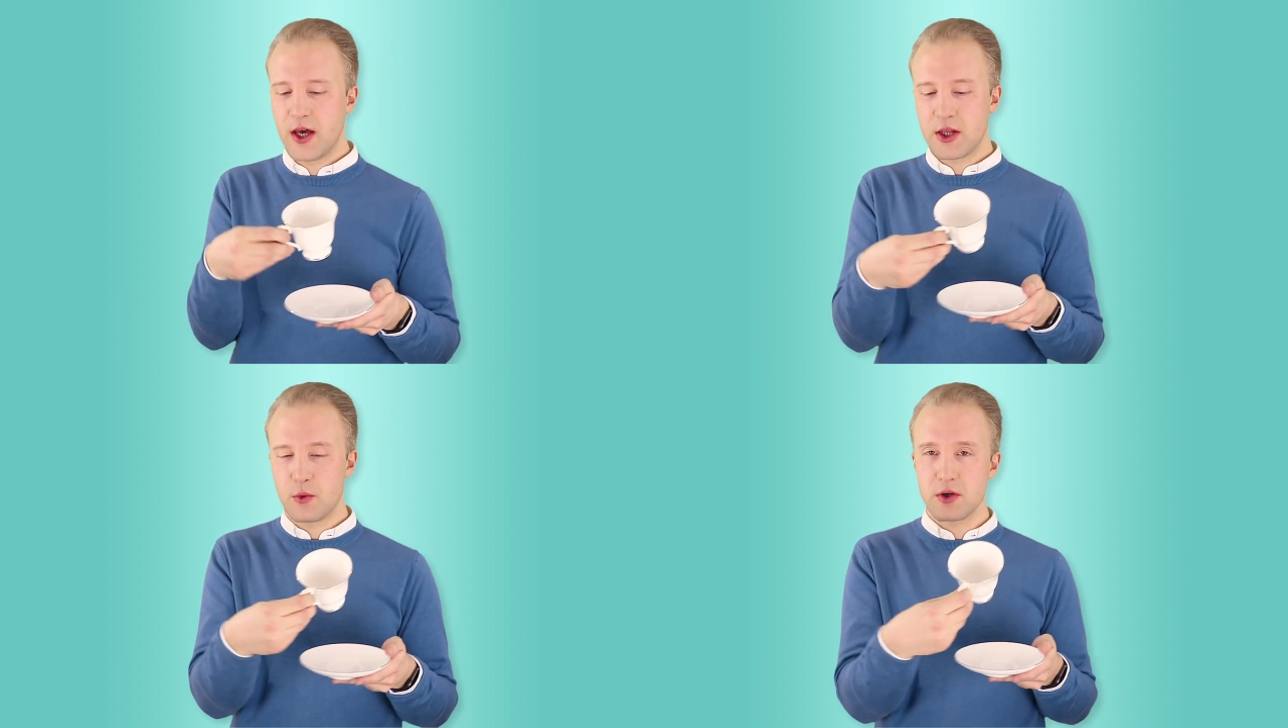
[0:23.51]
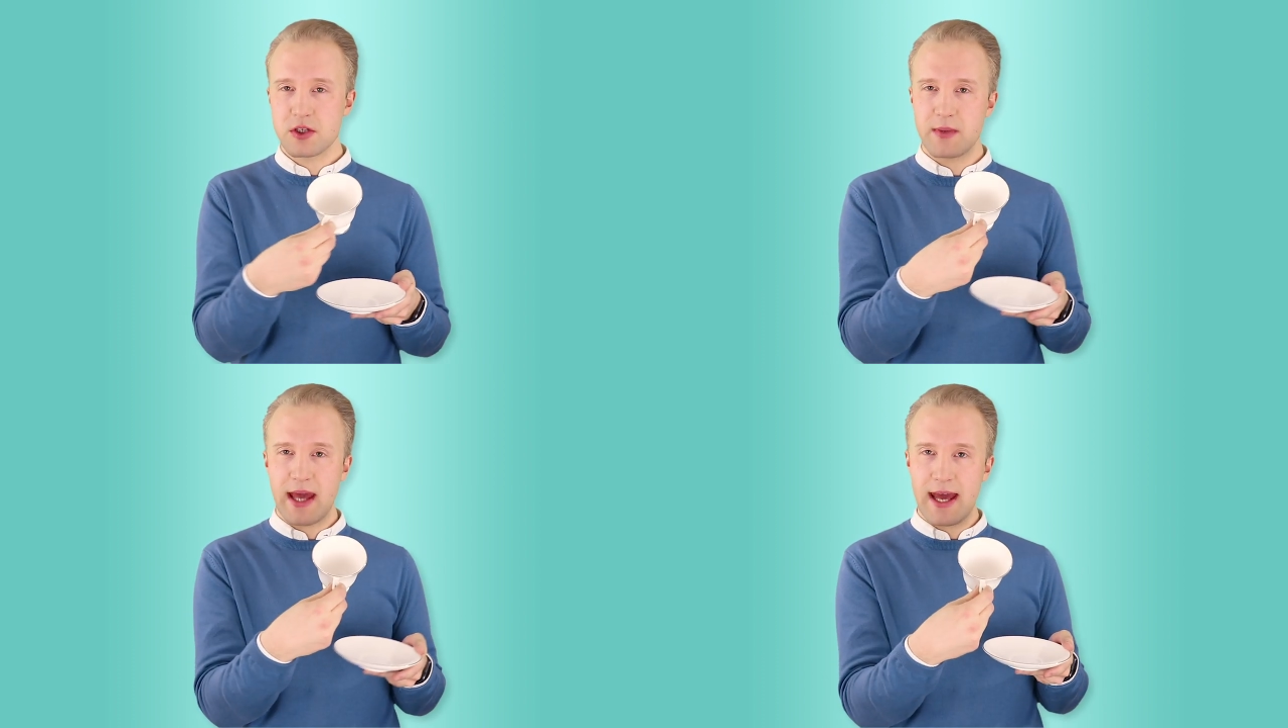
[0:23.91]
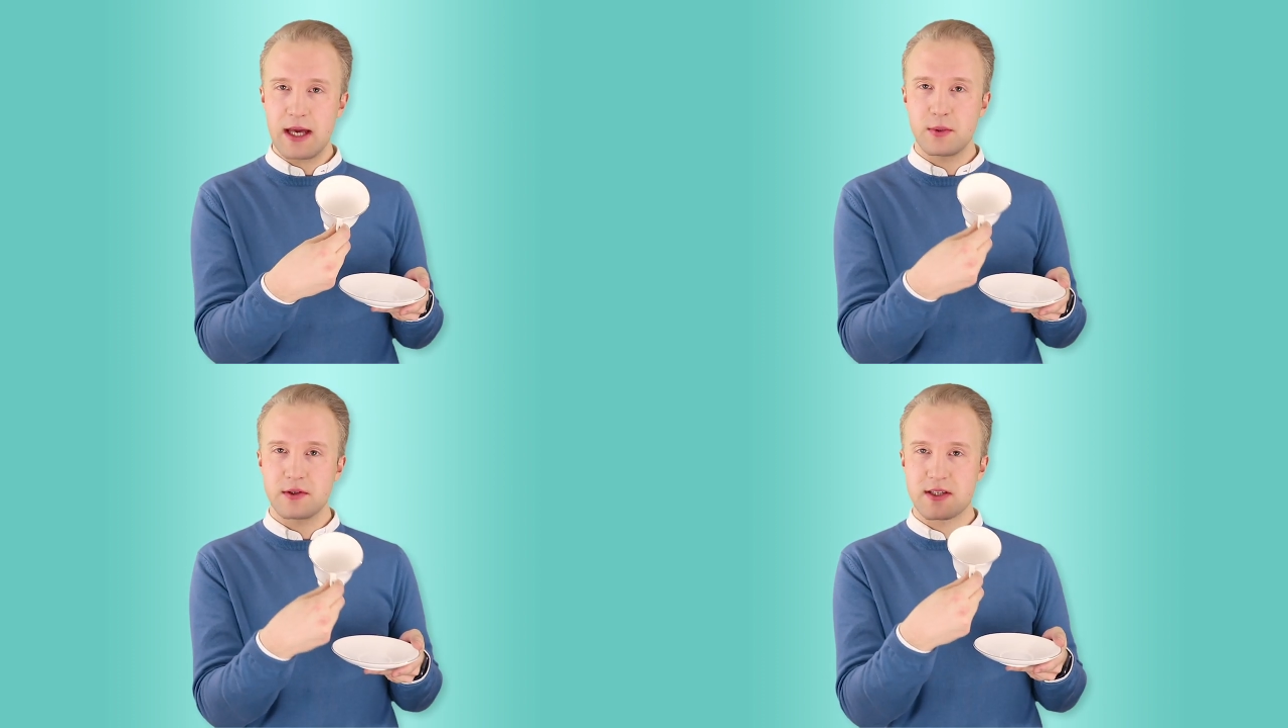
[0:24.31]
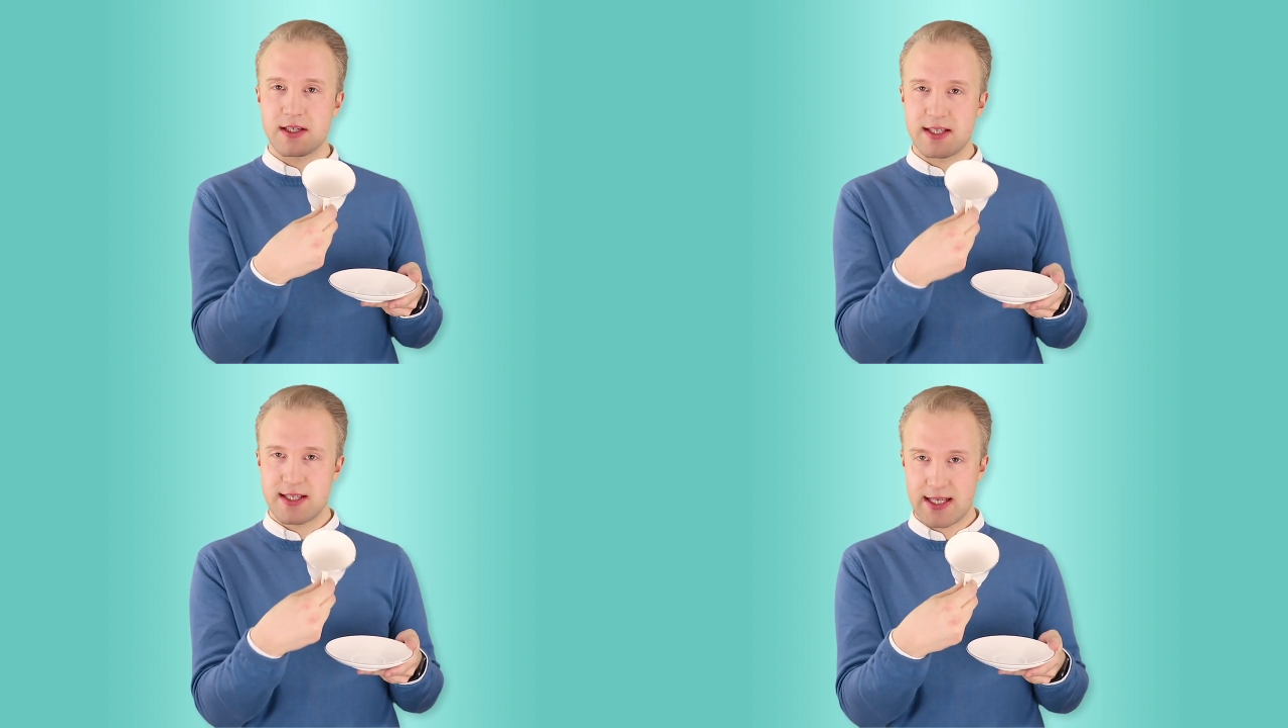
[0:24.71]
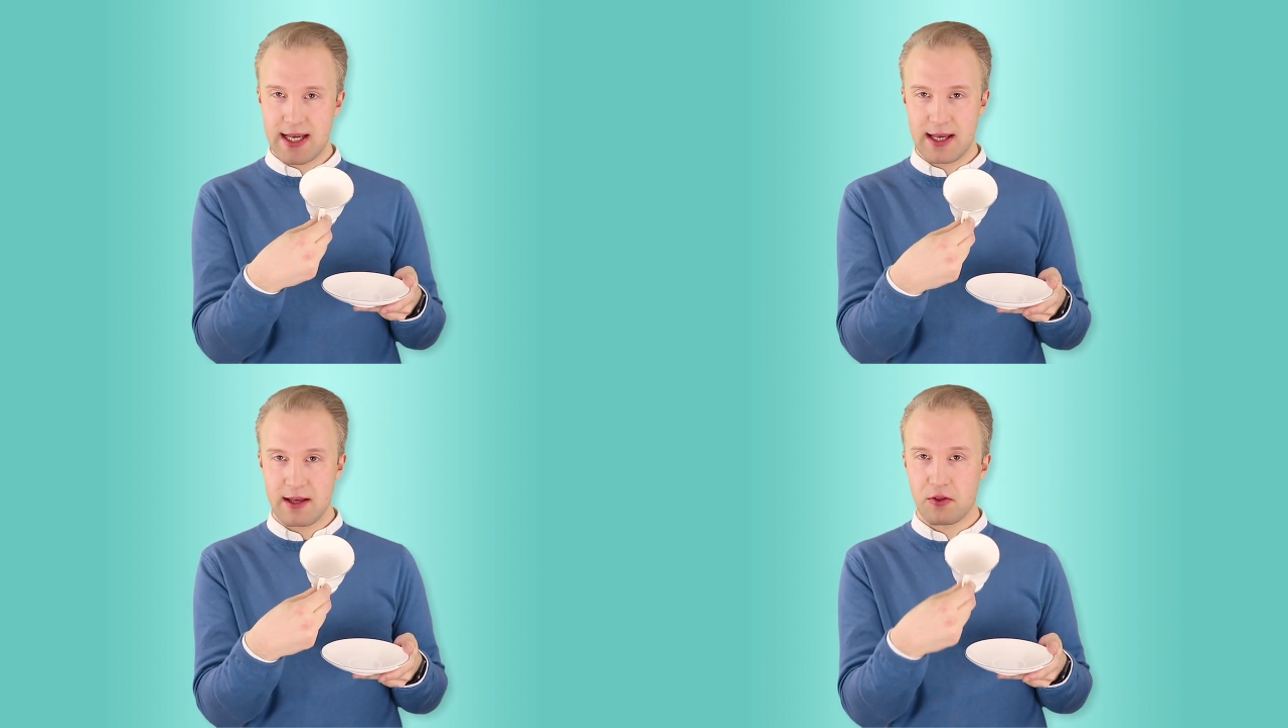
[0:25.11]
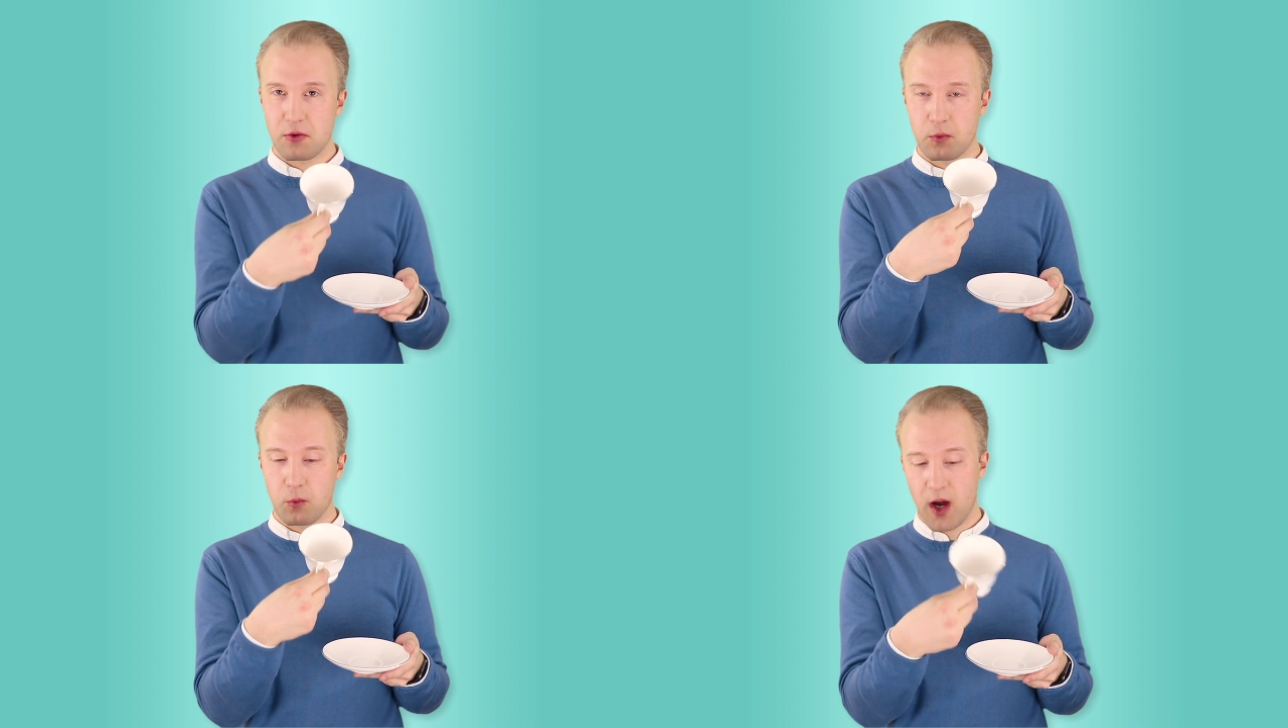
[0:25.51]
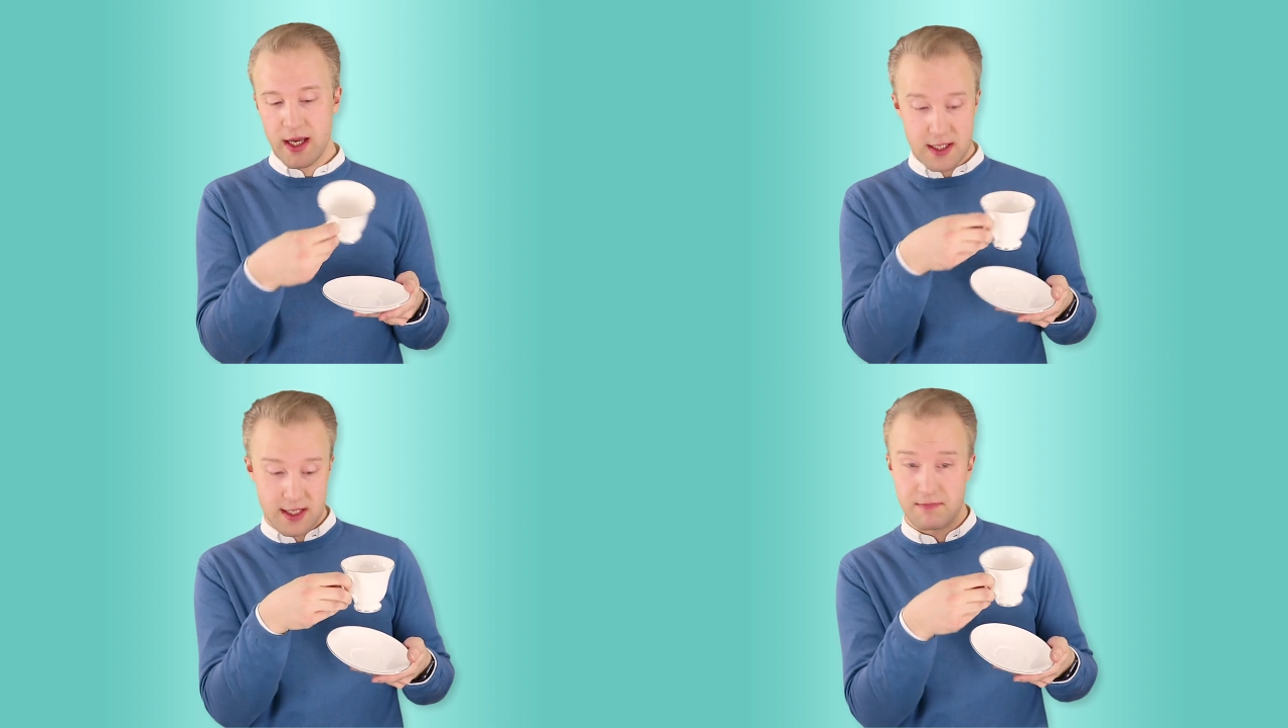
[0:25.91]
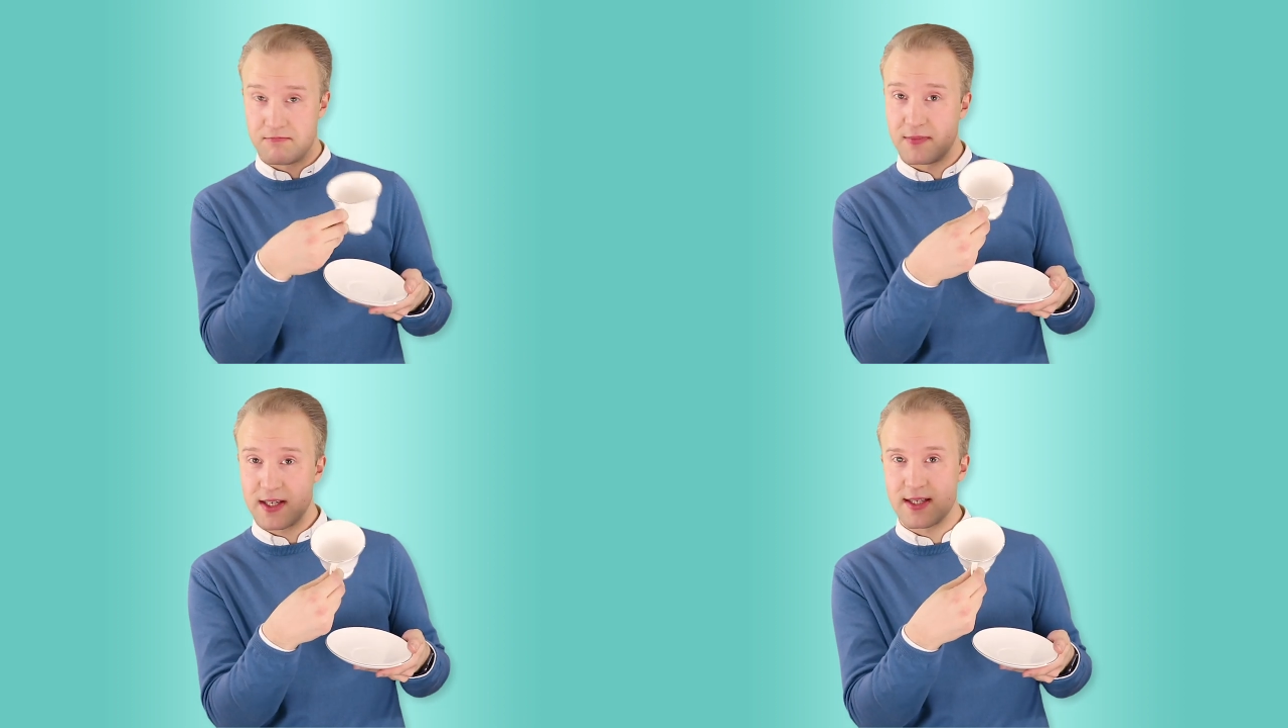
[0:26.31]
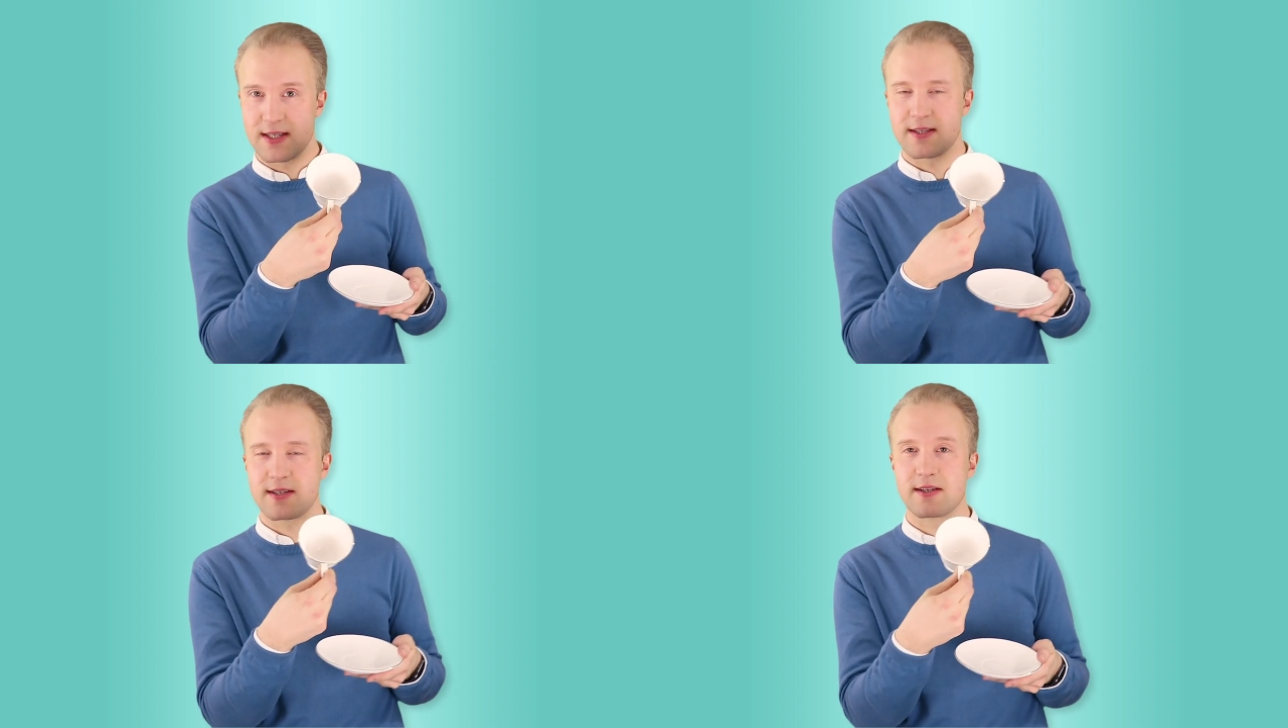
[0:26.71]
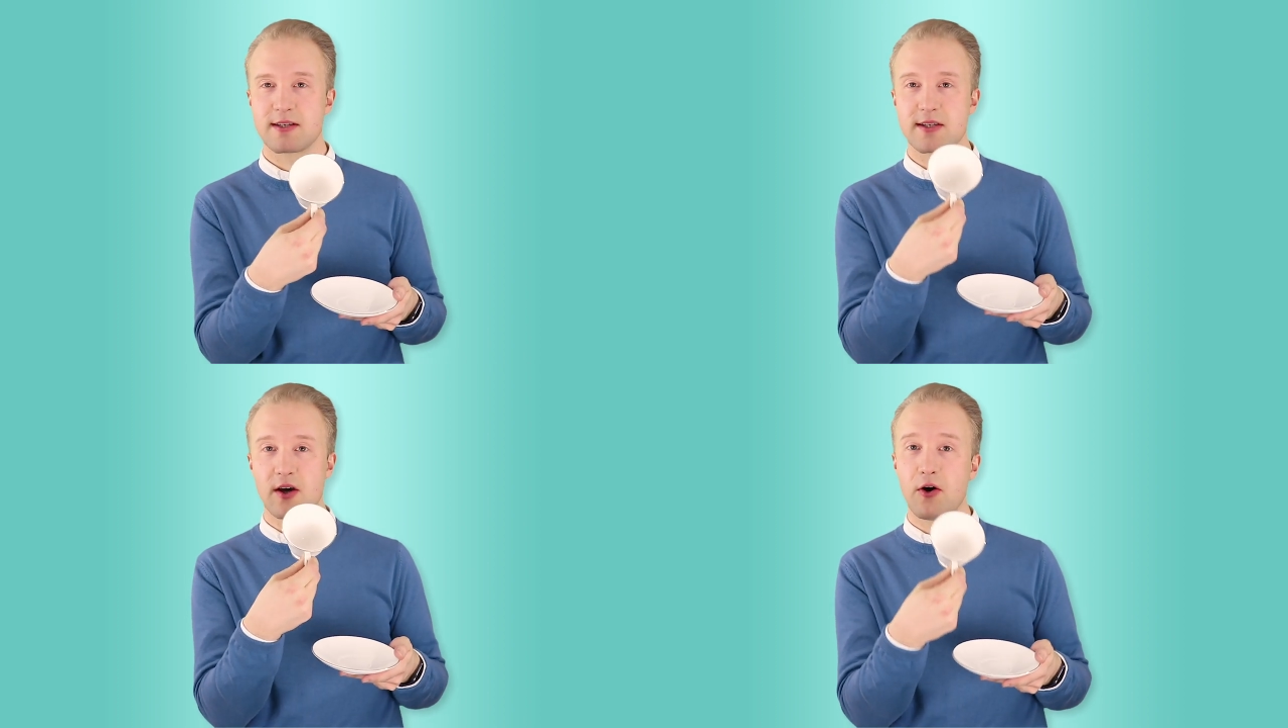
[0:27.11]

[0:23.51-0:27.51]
You want to be able to see the white, in this instance,